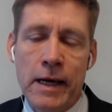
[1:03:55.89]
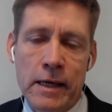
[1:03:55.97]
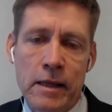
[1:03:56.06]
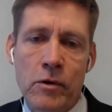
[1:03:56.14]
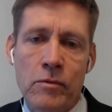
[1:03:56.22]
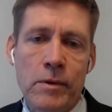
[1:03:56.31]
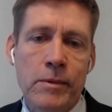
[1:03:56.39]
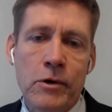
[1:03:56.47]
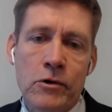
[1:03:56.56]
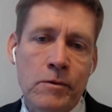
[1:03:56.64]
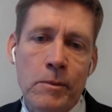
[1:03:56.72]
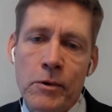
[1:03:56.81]
at the moment
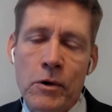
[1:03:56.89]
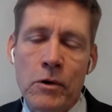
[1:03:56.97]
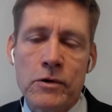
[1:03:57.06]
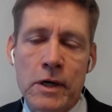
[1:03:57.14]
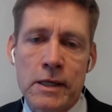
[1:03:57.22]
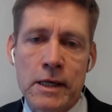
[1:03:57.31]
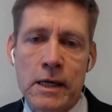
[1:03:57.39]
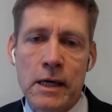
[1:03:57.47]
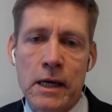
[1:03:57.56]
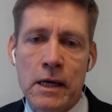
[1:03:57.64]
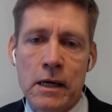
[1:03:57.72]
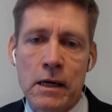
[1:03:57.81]
because we prioritize head
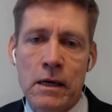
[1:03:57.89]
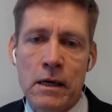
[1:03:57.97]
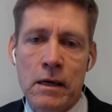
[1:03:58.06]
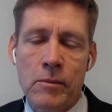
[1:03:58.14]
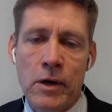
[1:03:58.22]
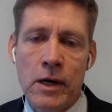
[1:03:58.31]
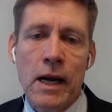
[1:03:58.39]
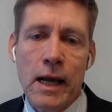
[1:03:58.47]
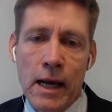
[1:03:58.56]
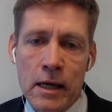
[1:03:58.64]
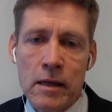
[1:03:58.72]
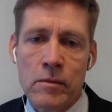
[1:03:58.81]
and neck and brain
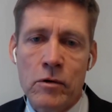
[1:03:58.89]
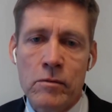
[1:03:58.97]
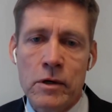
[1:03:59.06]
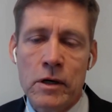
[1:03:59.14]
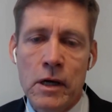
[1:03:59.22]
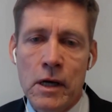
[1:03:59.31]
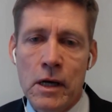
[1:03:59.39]
at the moment.